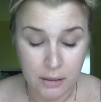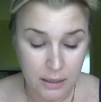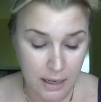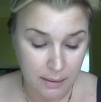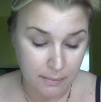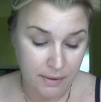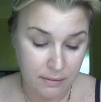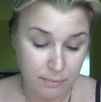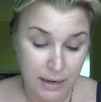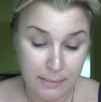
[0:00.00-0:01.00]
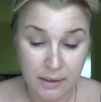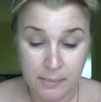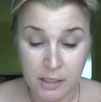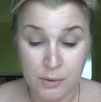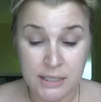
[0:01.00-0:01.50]
The primer I'm
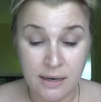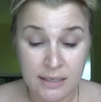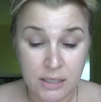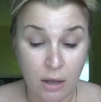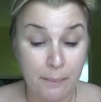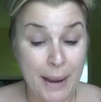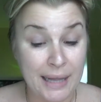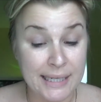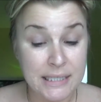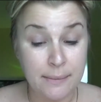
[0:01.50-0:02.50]
going to use today is called Balance